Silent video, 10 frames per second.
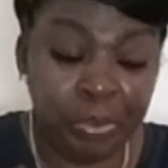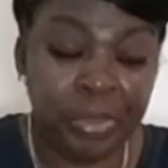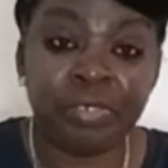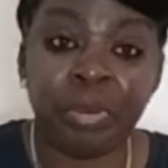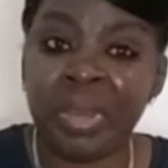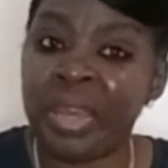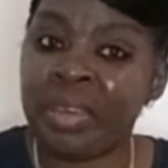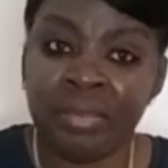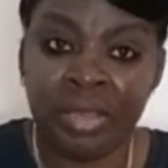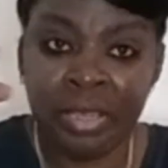from
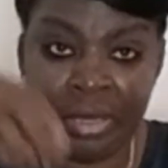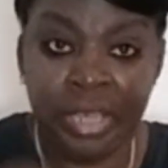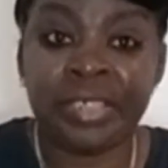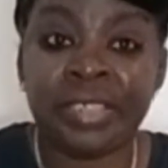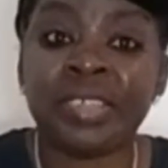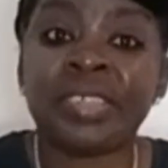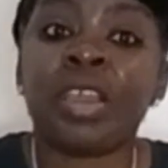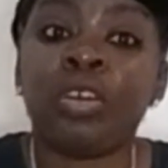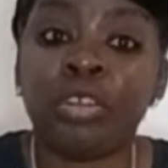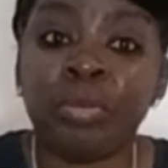here, it is this
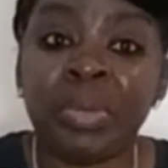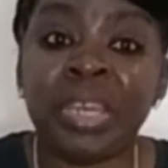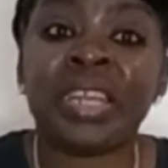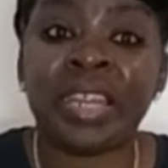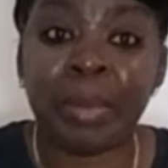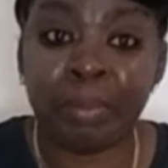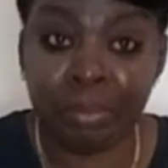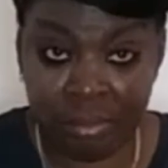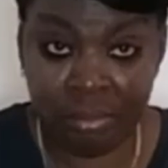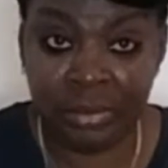economy that I'm
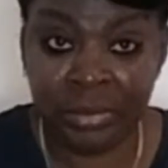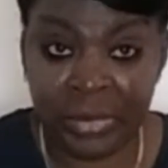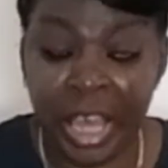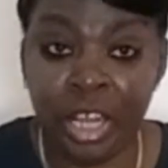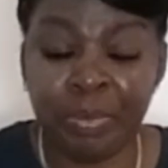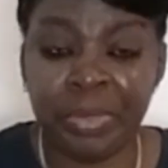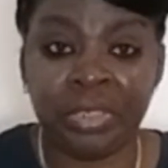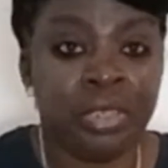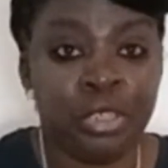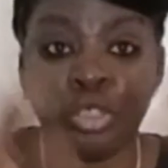helping.
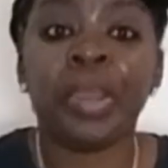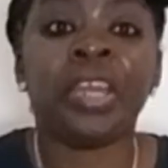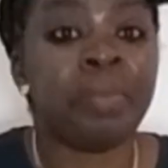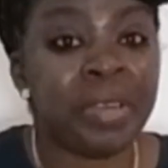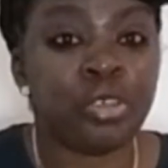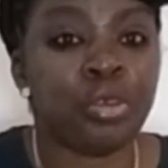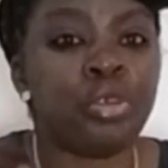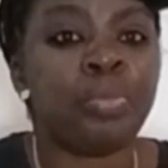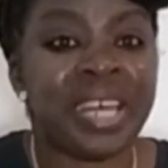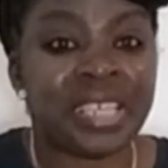So it depends on you,
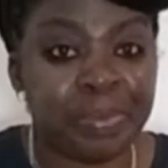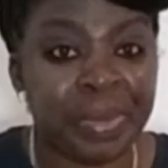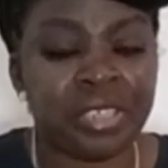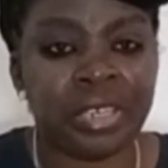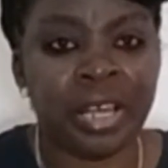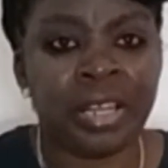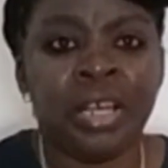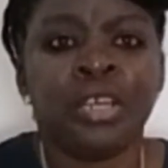but that's personal.